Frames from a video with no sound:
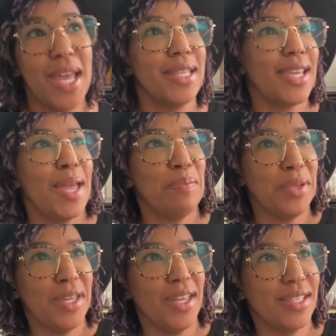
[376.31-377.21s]
Type
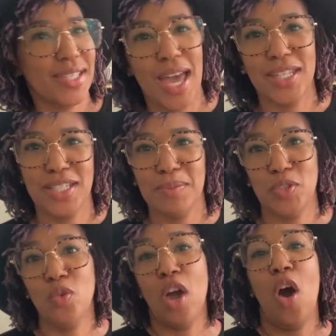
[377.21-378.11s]
in scholarships
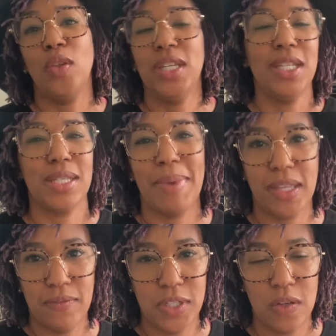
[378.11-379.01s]
you only need to make
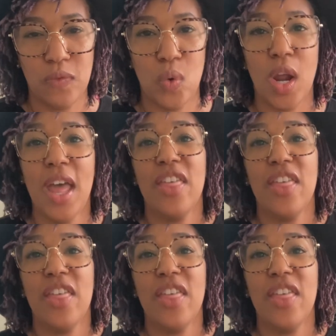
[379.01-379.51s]
a video for.